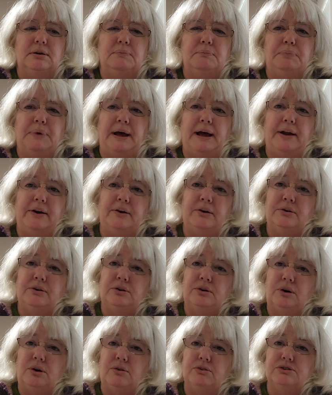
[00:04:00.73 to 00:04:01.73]
pattern
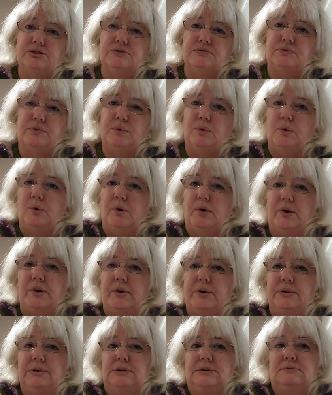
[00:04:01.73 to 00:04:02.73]
calls for,
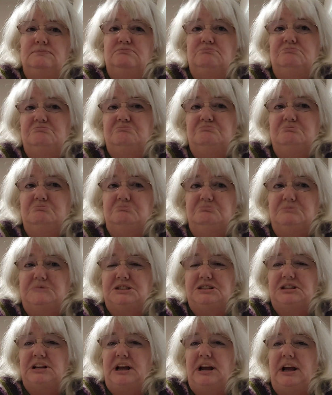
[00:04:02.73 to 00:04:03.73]

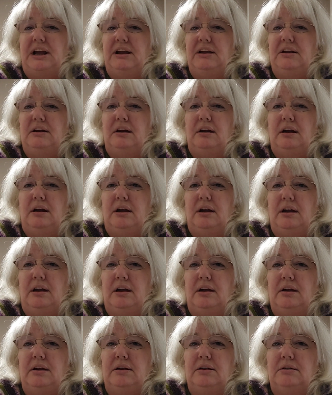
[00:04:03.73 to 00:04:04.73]
say,
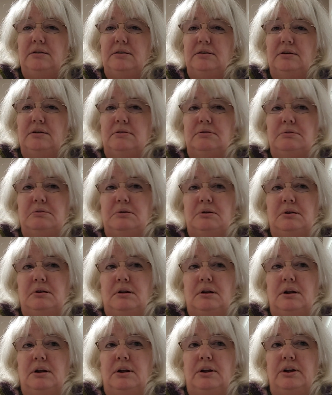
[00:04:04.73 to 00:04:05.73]
a
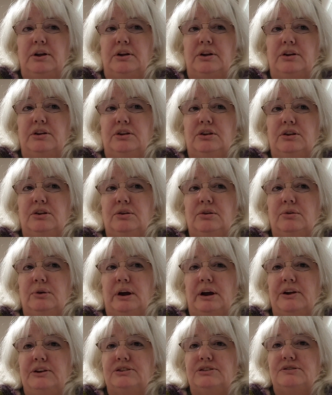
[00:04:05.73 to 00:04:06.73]

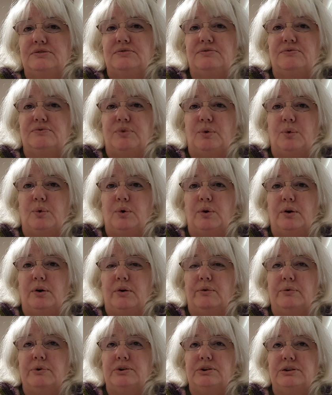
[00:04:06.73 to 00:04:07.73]
US
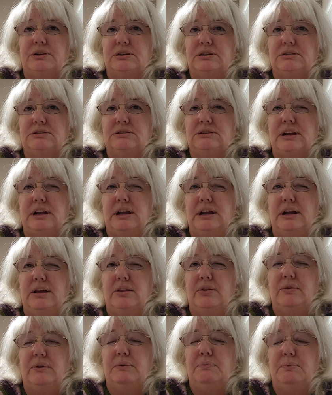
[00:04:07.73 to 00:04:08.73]
4, which is a
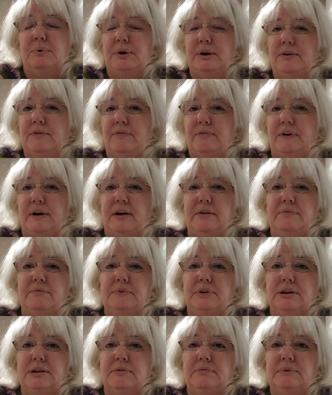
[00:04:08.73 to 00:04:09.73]
3.5
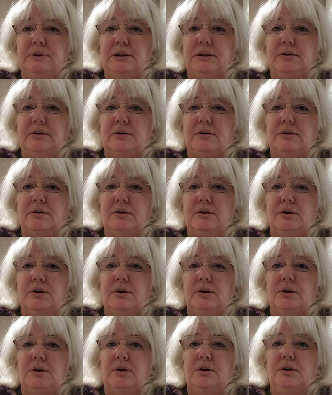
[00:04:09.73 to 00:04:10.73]
millimeter
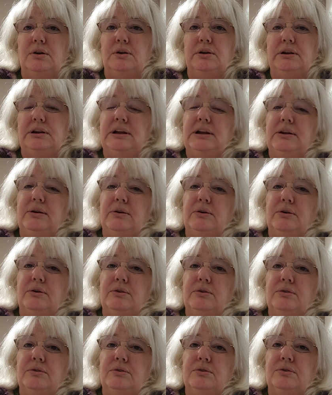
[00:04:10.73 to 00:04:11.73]

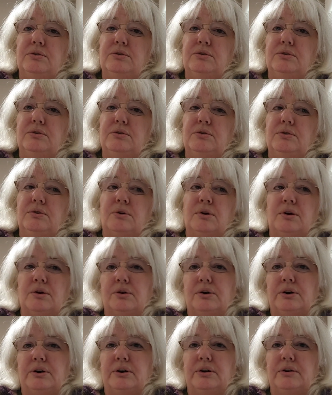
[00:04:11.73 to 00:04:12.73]
needle or
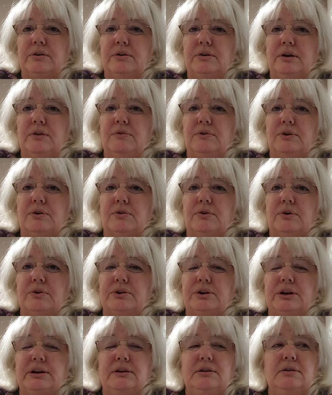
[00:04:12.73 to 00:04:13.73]
hook if you're
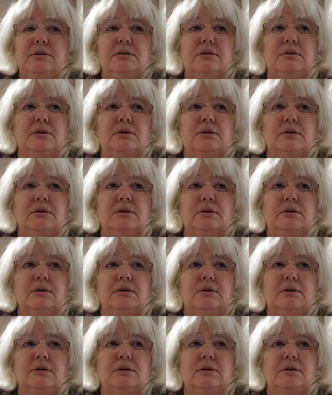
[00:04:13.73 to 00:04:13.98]
crocheting?